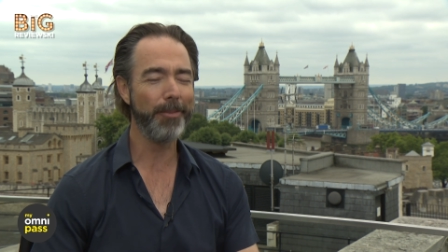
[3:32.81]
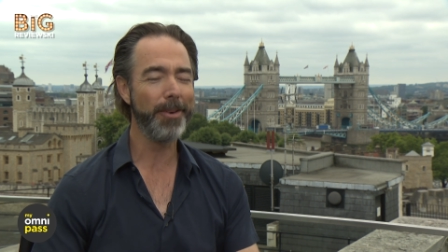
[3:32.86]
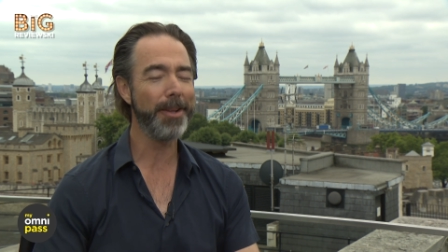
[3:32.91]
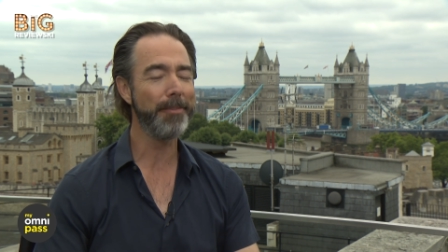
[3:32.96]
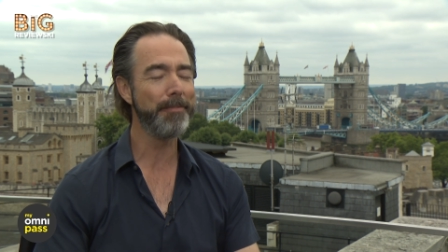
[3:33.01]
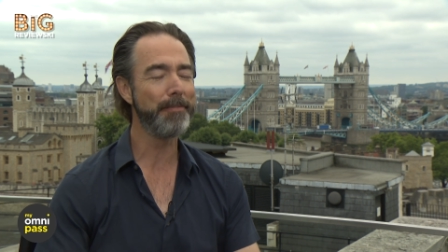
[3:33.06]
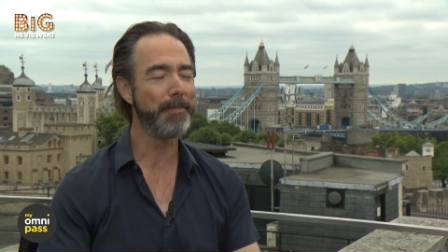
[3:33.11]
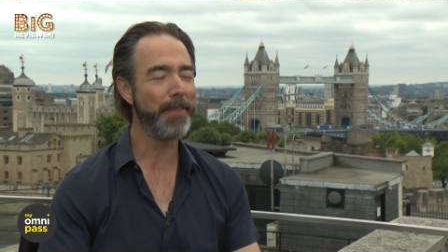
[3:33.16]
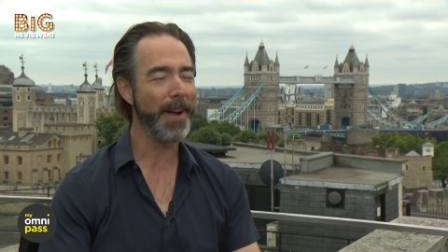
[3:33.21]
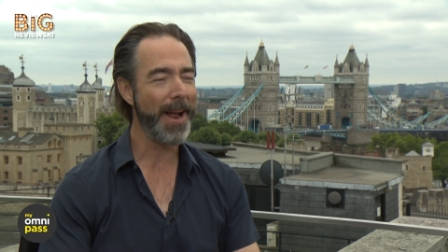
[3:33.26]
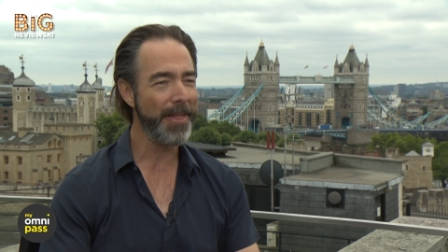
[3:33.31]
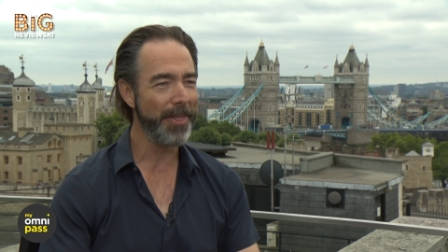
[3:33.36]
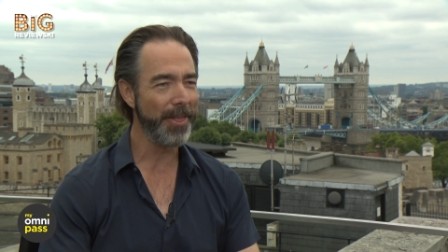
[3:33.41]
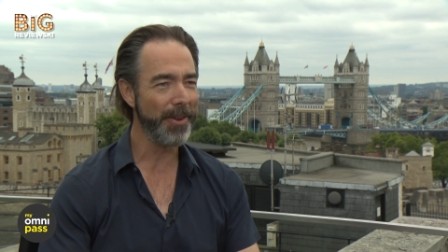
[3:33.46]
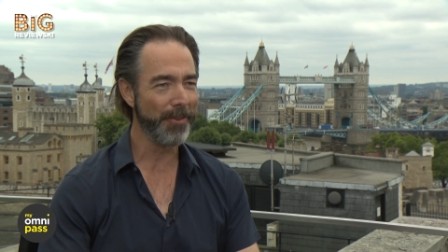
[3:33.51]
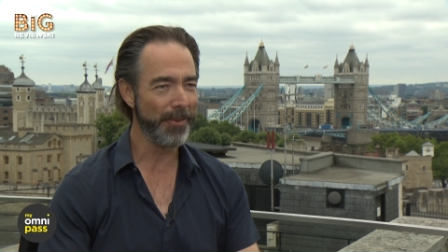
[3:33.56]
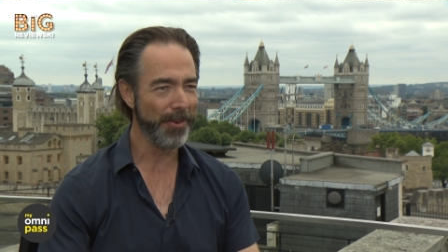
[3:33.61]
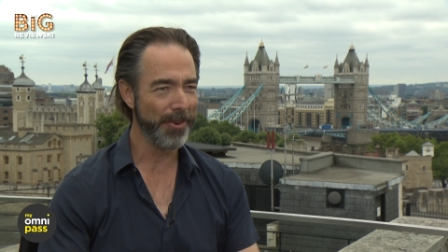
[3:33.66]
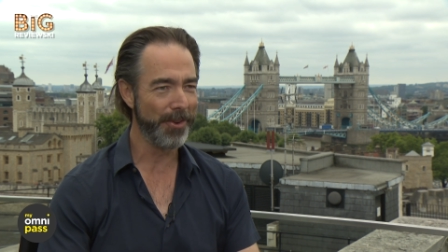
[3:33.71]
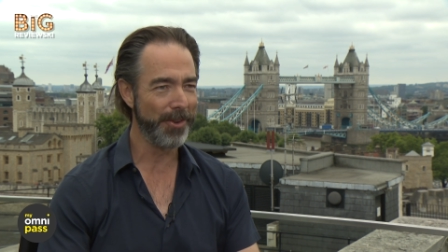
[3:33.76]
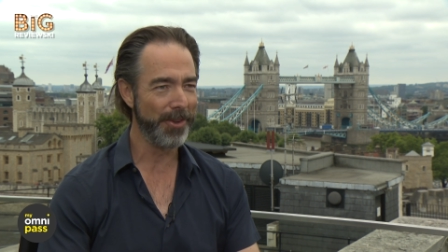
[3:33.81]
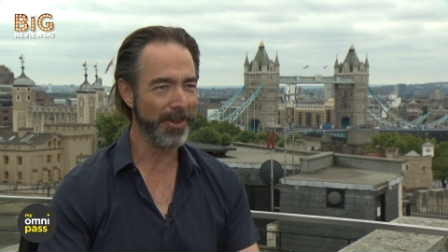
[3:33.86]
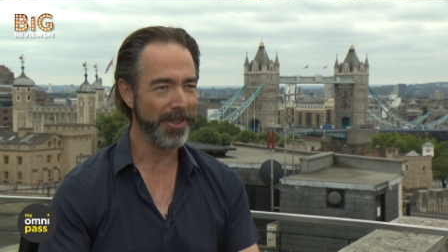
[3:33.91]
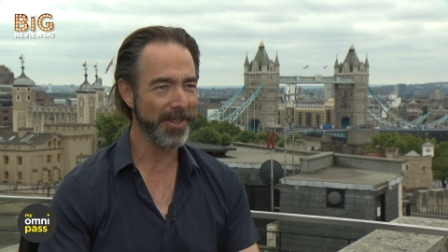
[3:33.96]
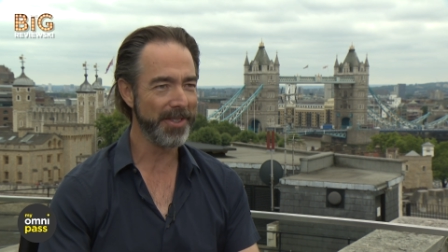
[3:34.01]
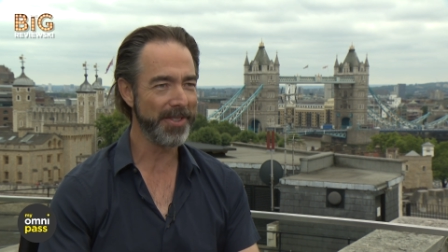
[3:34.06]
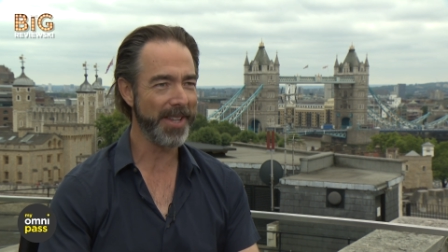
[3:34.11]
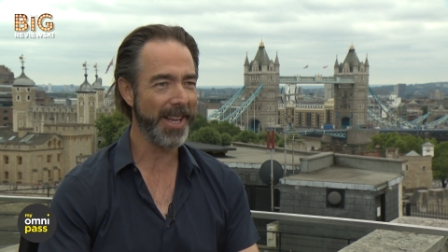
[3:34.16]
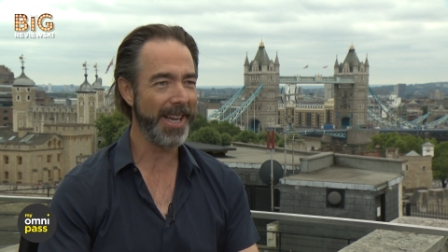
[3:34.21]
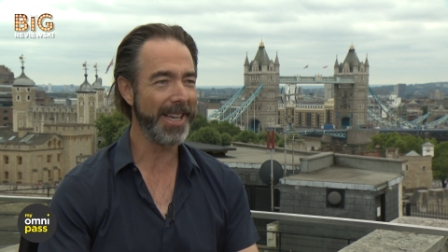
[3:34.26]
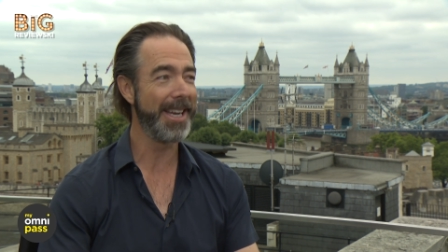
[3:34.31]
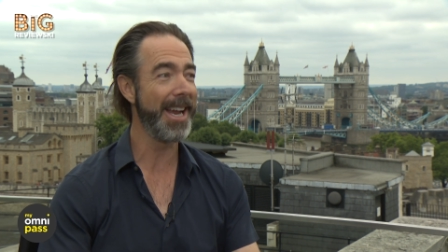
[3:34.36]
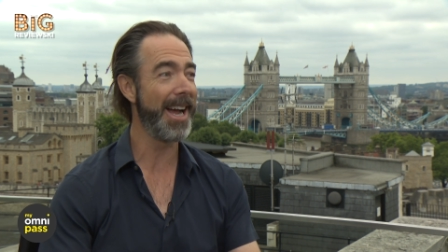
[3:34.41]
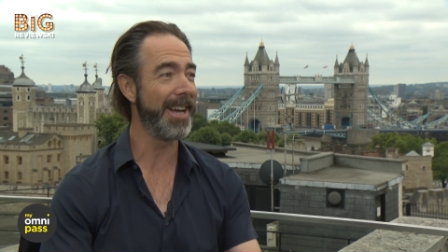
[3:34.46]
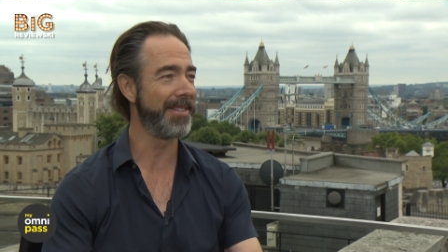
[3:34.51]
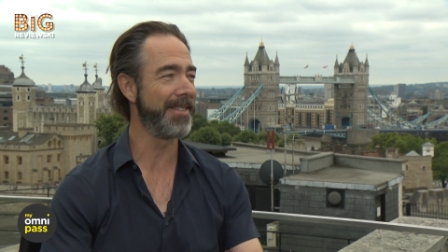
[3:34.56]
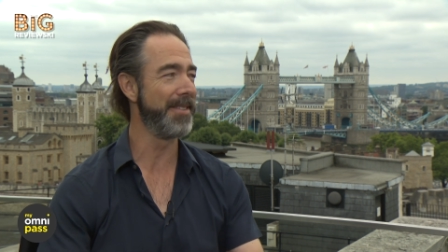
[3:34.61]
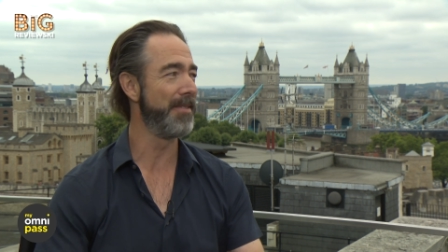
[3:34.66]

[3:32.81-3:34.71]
We'll bend the rules. Like, yes,